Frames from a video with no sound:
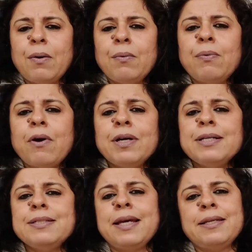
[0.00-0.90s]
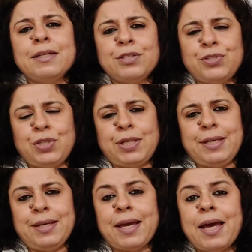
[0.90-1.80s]
What
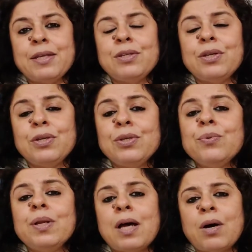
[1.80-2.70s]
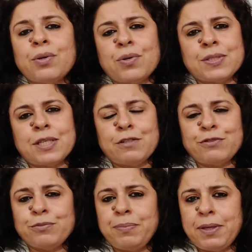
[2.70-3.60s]
energy can you allow yourself
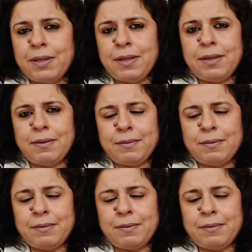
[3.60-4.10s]
to be?